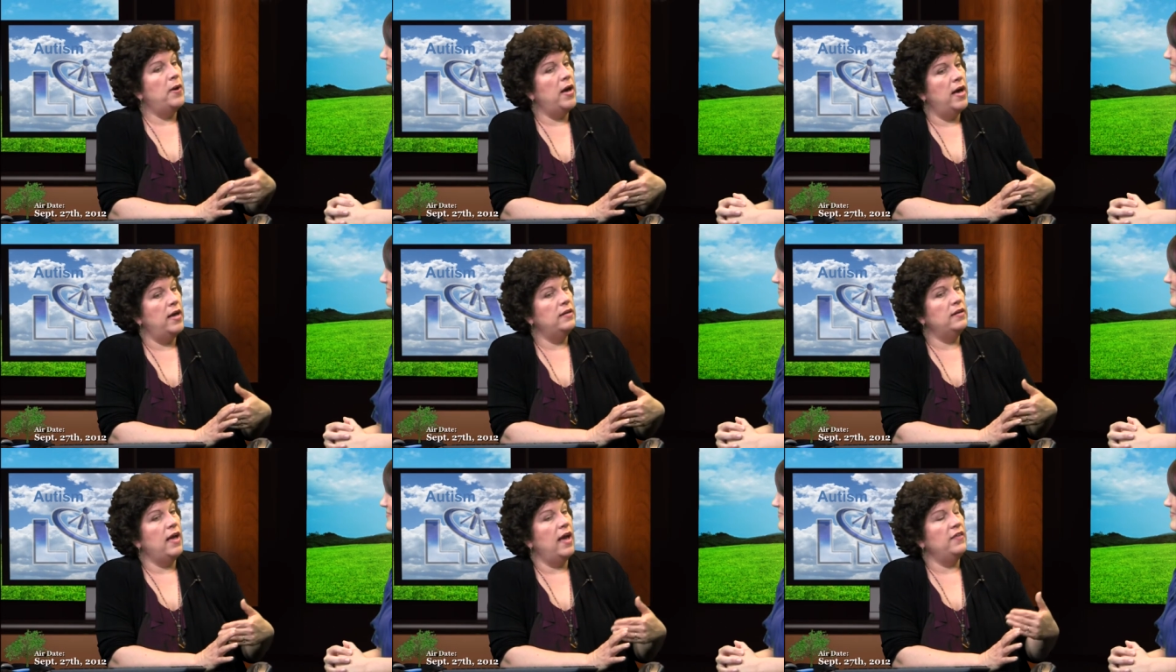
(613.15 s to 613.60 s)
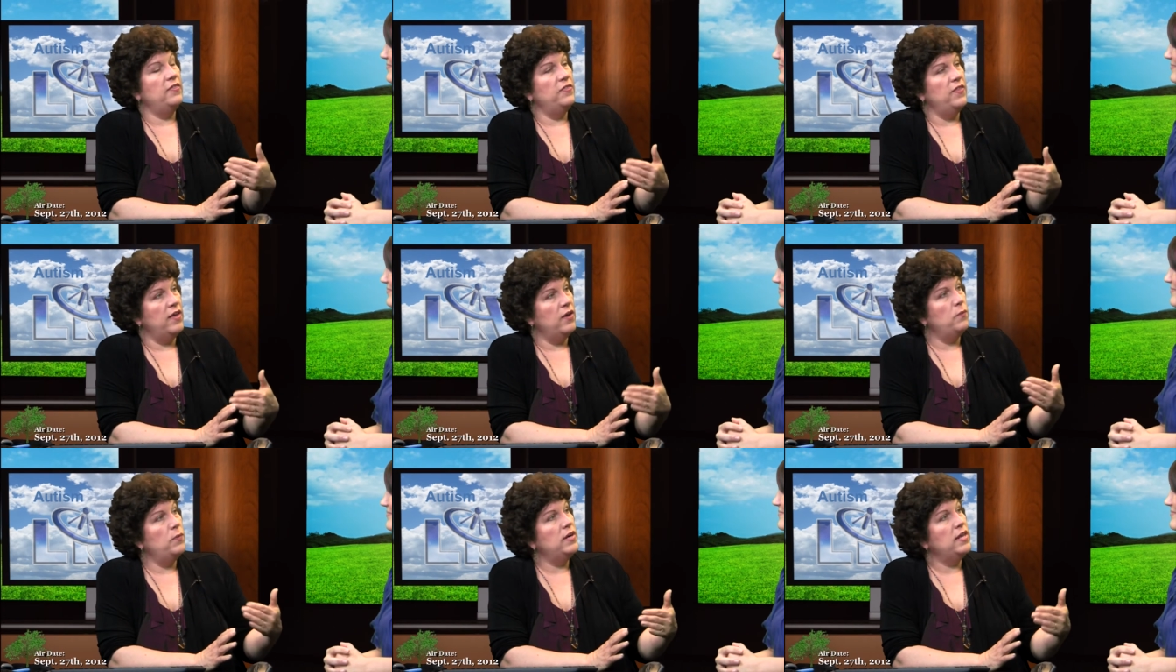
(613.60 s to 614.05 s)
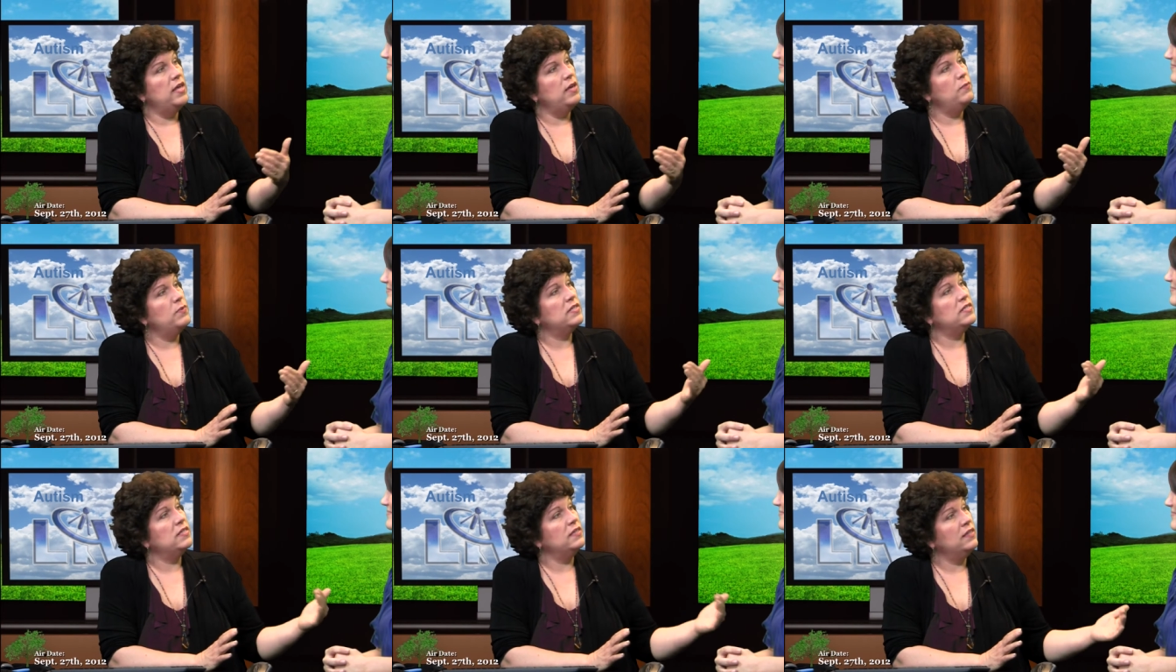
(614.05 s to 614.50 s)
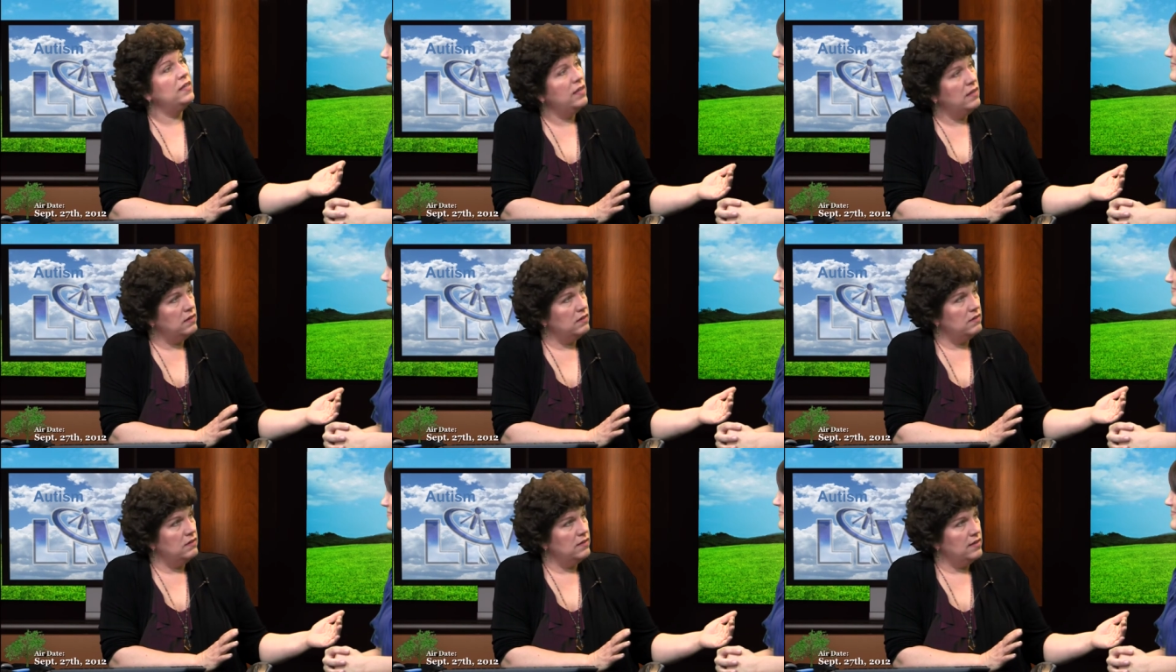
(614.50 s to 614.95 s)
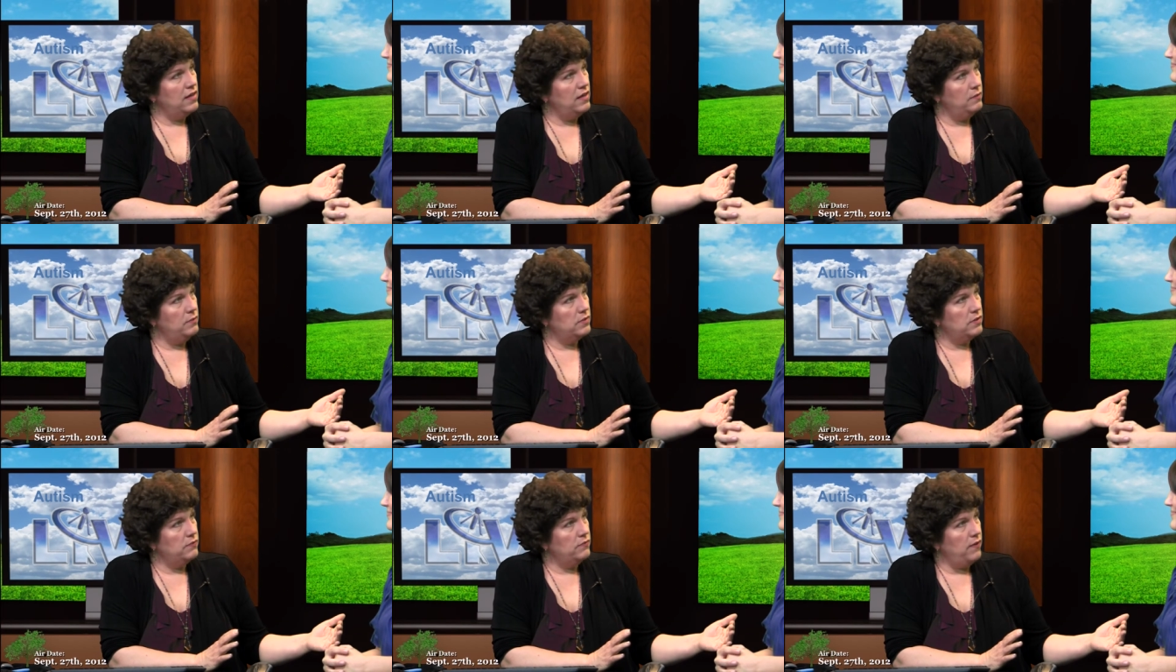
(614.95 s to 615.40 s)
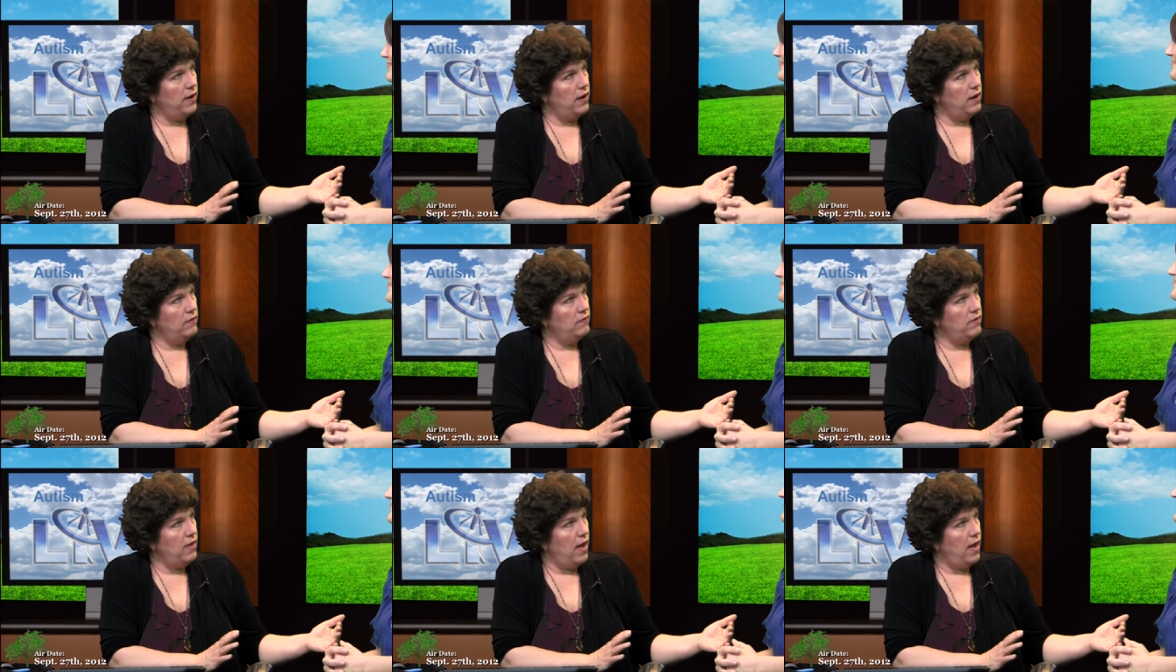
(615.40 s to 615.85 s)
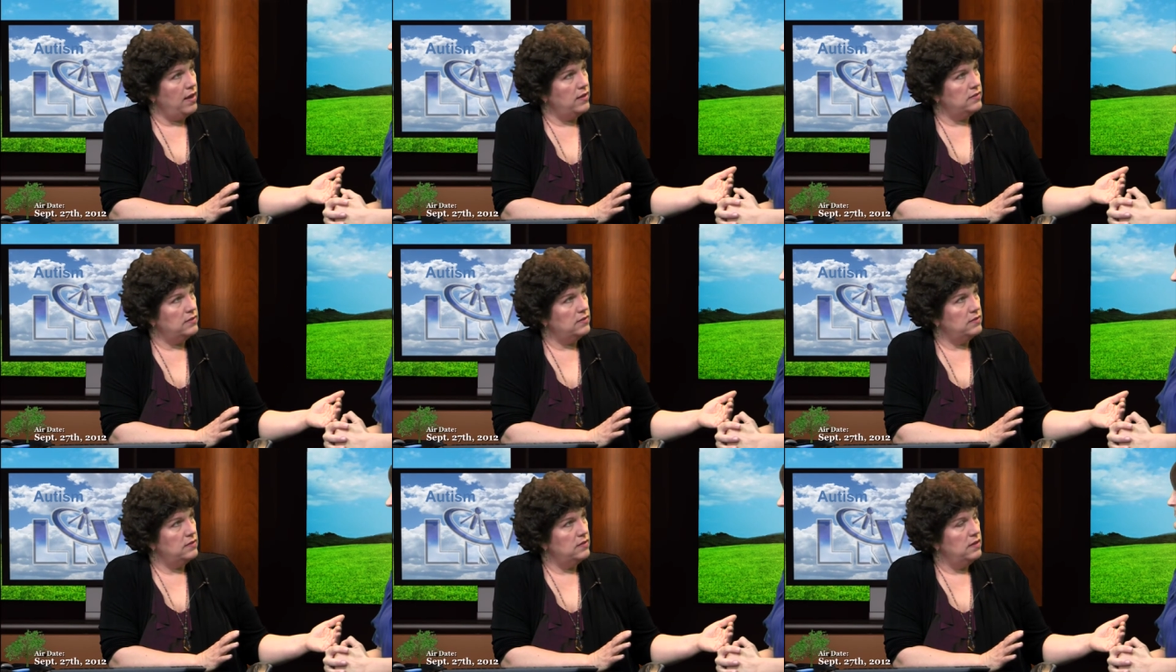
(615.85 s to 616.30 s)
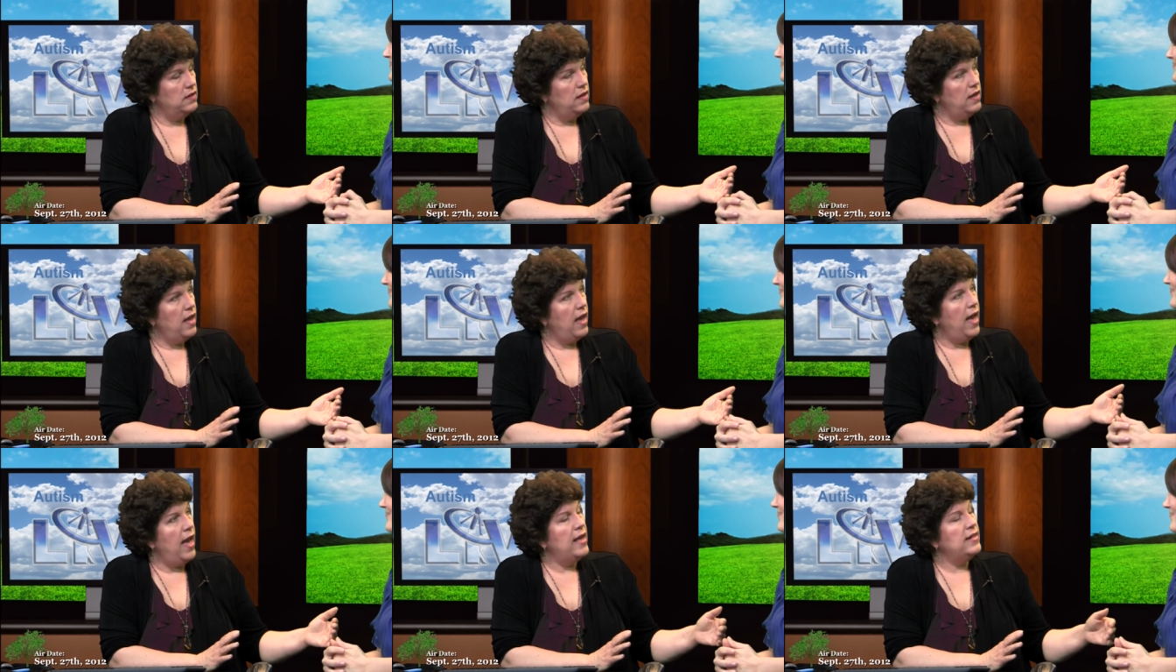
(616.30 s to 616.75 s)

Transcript: but I think when he was little, he was afraid of that. Mm, mm-hmm.